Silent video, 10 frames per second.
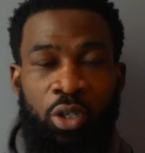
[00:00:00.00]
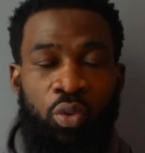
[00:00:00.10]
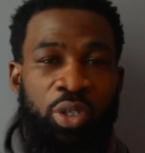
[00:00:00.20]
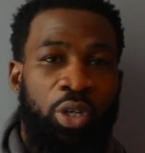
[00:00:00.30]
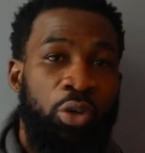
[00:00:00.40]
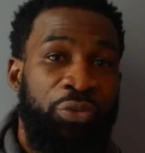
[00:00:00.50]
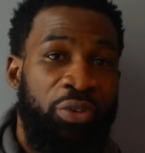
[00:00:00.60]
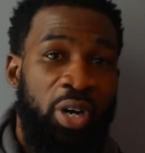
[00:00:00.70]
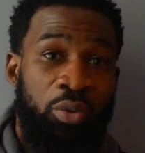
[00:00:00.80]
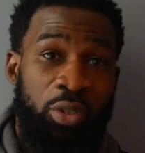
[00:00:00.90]
It was a good
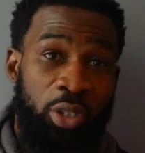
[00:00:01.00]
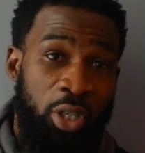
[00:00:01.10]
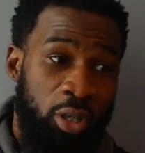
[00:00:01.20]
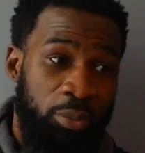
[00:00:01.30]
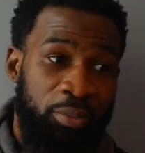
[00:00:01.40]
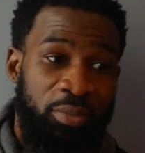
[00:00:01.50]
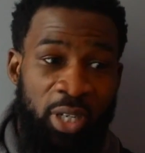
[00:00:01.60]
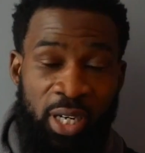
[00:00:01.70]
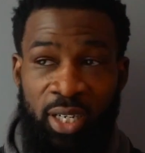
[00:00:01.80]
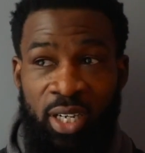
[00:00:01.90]
fight. It was a top,
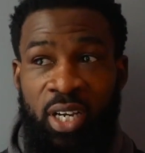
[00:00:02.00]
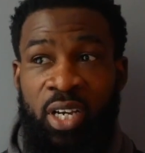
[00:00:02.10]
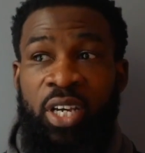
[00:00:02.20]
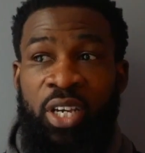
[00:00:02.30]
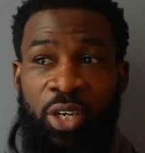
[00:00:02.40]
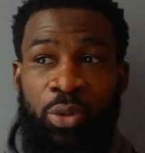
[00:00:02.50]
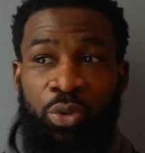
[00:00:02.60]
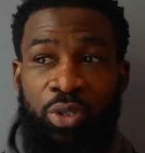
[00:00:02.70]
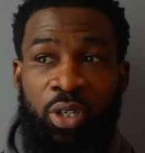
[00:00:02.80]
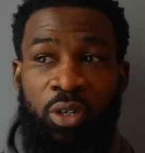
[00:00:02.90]
like it
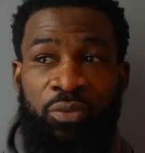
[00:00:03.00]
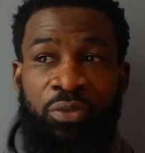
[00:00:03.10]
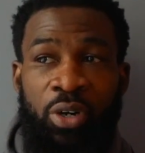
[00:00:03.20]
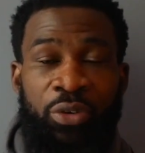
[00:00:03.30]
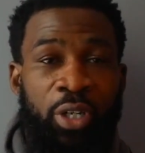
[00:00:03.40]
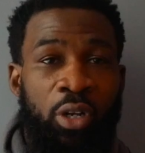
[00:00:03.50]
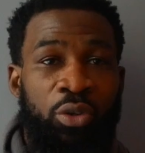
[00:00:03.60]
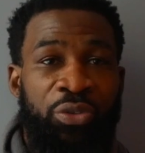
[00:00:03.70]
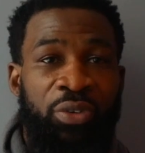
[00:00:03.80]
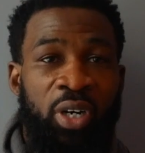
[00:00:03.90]
was a very
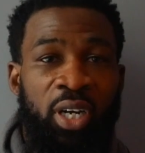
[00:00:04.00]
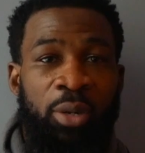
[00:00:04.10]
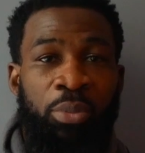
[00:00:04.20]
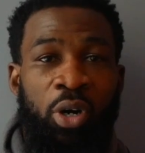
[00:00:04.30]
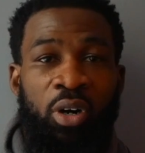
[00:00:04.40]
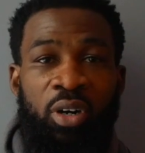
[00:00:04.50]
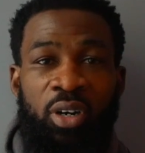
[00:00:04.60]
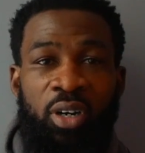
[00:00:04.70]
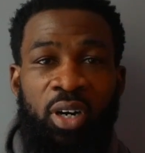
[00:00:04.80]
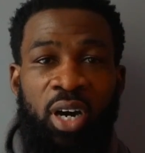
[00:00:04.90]
close fight, but
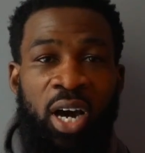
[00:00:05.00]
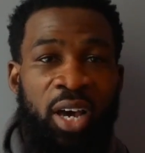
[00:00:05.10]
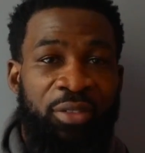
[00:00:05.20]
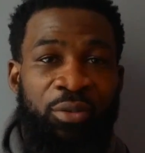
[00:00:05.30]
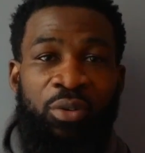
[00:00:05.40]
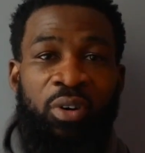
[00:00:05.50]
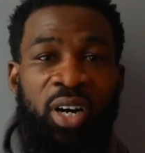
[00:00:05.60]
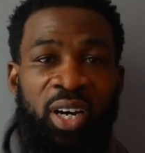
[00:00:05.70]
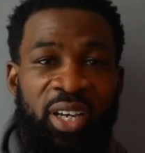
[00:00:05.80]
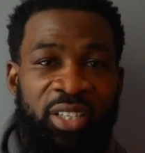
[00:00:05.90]
I
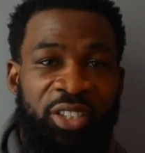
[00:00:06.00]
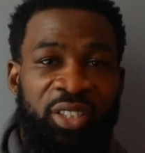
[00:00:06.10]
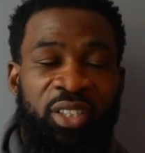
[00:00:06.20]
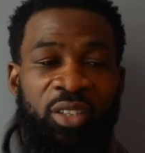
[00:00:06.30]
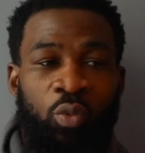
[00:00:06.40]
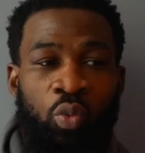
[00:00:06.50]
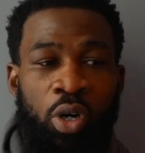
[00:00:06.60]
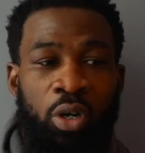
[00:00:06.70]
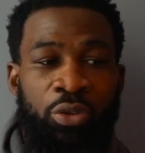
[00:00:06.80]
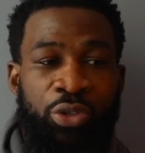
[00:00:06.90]
thought I had it
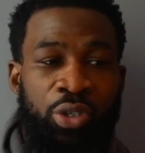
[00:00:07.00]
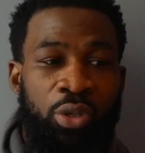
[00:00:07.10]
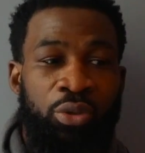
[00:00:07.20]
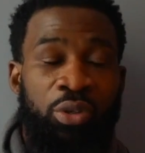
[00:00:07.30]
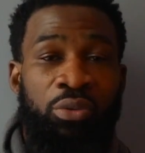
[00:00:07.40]
1-2.